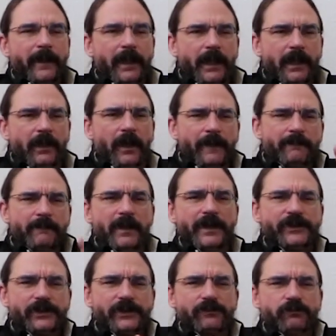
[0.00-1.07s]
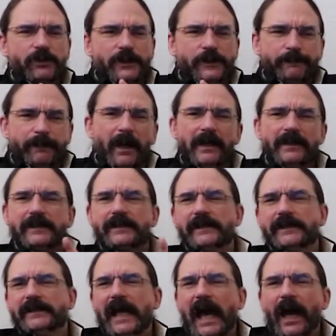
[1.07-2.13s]
Elon Musk's response
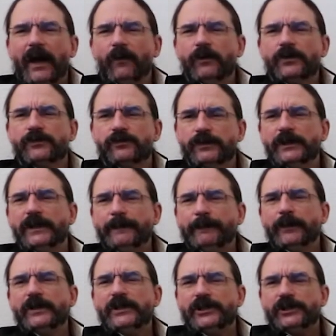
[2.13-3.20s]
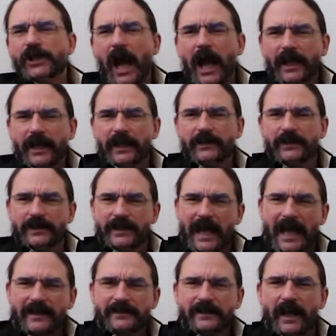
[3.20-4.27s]
to that was really pretty shocking to
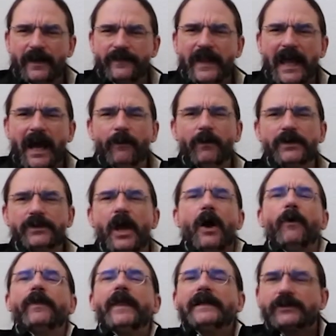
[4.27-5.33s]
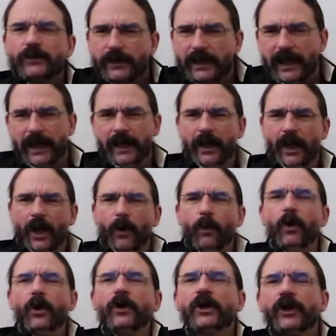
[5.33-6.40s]
NASA, and that was, well, that's okay,
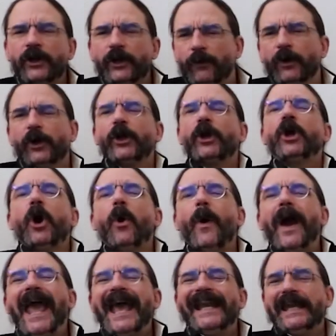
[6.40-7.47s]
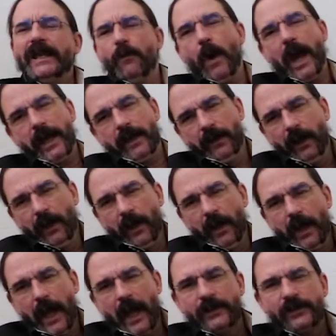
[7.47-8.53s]
we're gonna, we're gonna go anyway.
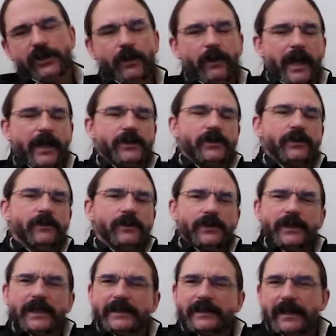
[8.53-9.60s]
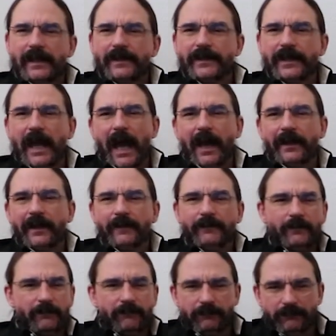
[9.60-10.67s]
And so as soon as they said that,
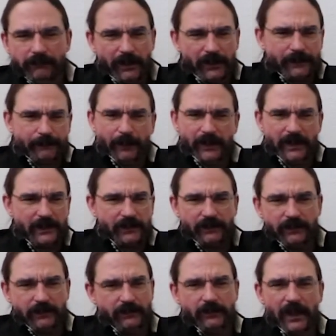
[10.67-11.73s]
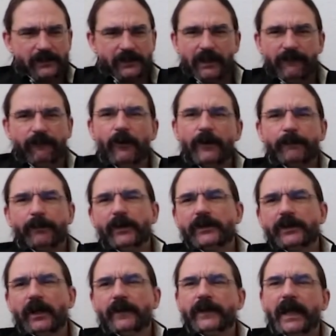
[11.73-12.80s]
and Musk put his dusty
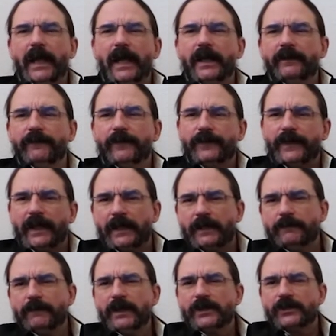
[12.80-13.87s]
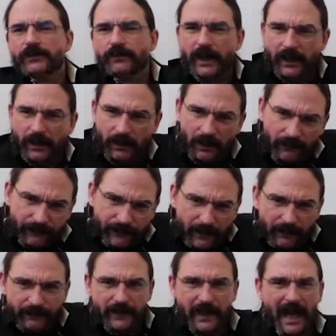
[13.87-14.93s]
footprint on the head of the then administrator of,
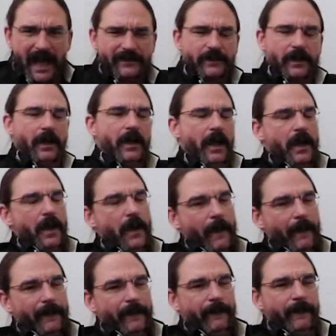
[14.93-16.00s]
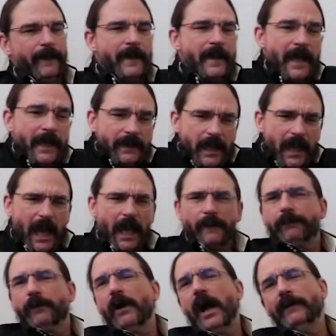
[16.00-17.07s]
of NASA, then they
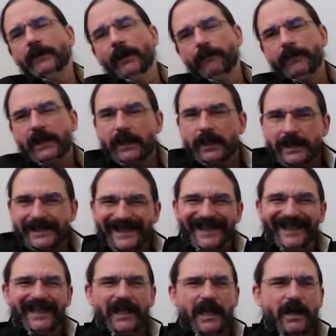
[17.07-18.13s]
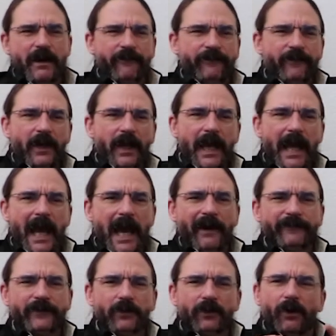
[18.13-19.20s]
had a problem because if
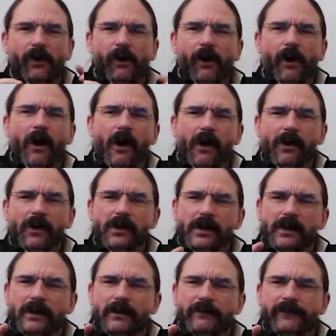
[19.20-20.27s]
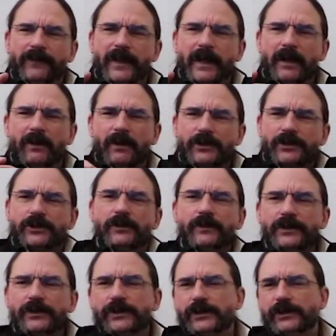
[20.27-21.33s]
after all of their
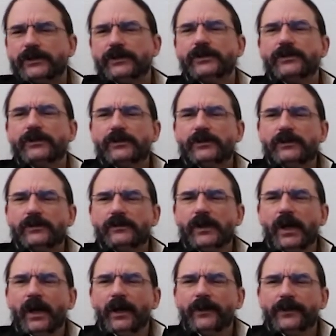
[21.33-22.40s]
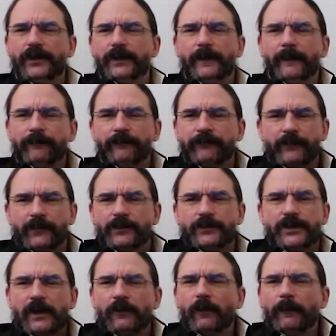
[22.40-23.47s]
assurances to the
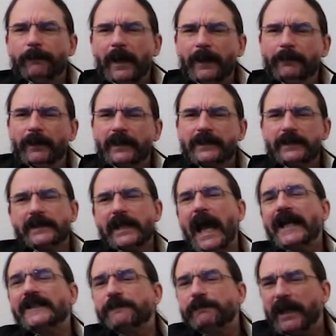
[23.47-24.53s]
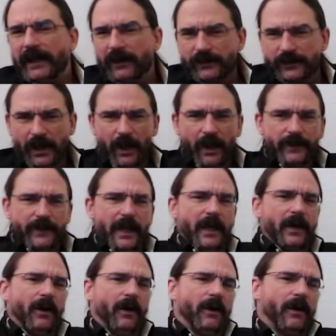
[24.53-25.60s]
general public, the taxpayers
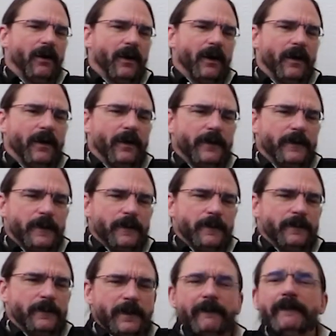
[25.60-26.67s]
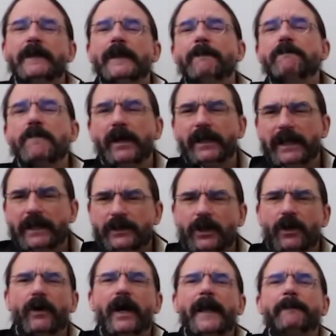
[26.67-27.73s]
that are uh, giving them money to
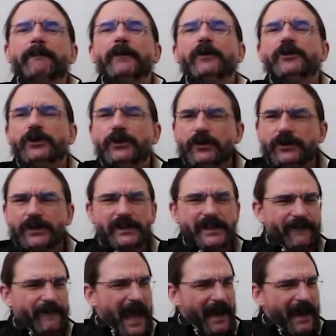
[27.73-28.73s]
go ahead and produce this, if